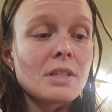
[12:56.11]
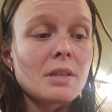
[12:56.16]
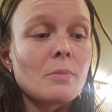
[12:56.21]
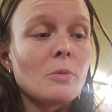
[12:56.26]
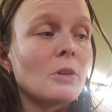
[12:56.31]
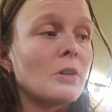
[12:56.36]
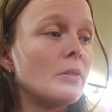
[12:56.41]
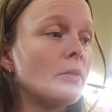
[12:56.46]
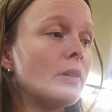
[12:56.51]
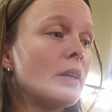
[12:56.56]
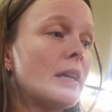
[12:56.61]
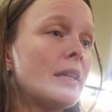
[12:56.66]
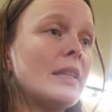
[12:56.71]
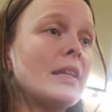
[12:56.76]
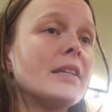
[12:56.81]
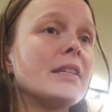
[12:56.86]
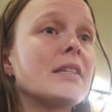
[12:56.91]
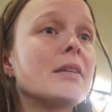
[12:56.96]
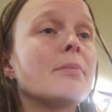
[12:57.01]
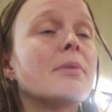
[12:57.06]
someone
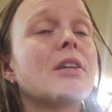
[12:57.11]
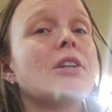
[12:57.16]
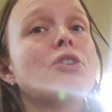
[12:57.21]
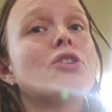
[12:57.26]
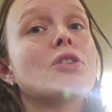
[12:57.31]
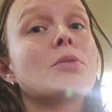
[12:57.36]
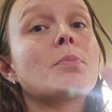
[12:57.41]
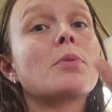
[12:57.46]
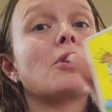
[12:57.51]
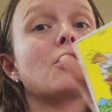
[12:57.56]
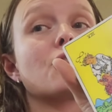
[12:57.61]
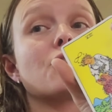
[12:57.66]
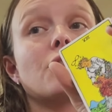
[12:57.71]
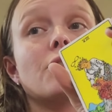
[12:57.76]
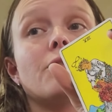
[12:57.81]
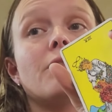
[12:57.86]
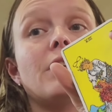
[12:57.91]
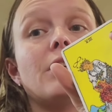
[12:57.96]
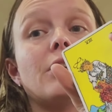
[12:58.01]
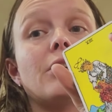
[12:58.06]
and somebody just
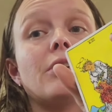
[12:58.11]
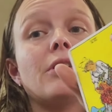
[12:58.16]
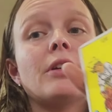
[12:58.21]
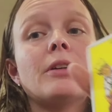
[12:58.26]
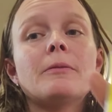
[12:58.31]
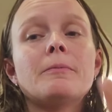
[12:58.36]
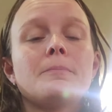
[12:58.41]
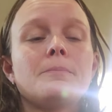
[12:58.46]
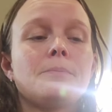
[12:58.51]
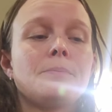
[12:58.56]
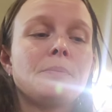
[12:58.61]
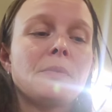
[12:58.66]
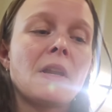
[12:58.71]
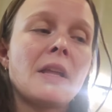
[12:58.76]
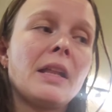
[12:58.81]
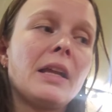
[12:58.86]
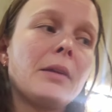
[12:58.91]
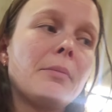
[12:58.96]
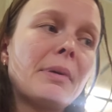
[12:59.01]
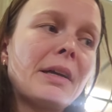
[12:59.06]
persevered
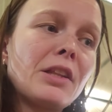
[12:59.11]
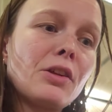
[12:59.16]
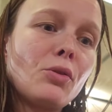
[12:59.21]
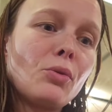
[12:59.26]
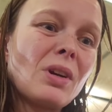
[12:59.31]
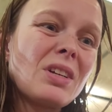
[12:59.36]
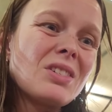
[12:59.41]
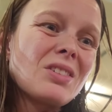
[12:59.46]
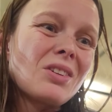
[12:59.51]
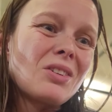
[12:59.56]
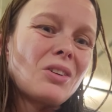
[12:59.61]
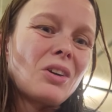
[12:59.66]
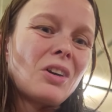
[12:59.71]
like by the grace of